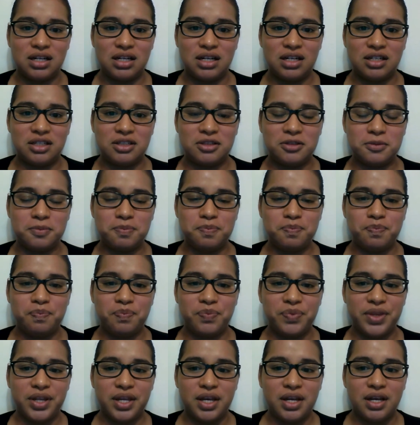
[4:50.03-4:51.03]

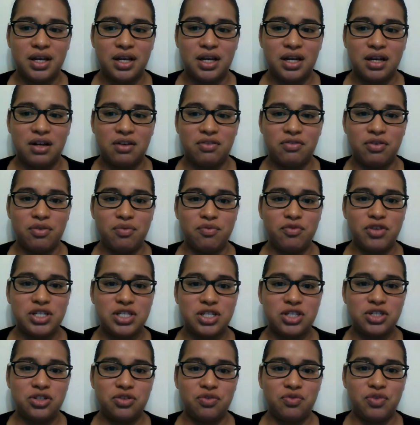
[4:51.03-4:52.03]
from
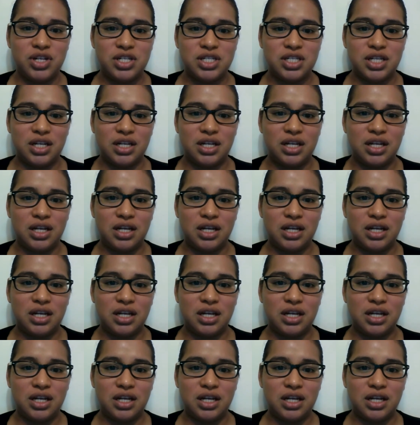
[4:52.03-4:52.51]
visit to visit.